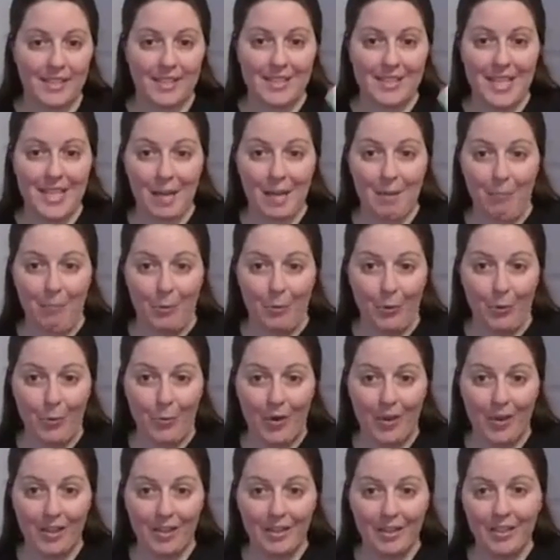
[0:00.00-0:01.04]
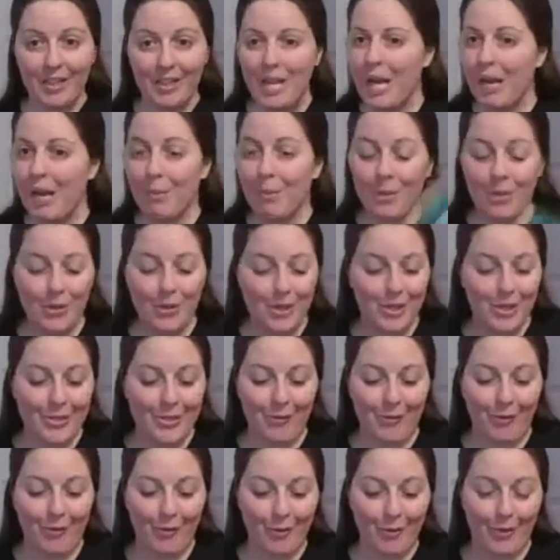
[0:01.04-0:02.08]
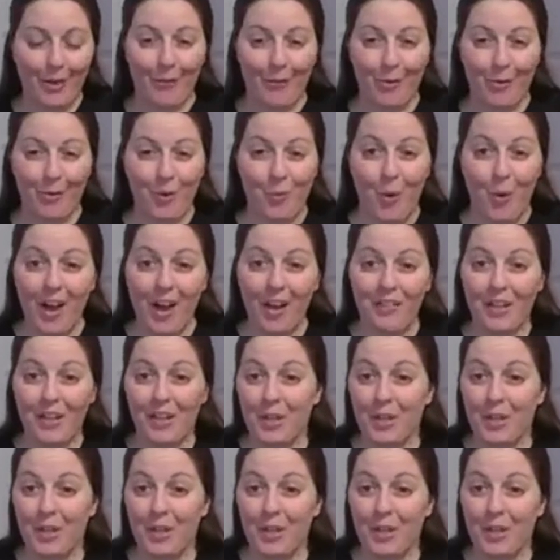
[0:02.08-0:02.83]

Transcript: example one, but you could use it for whatever you want.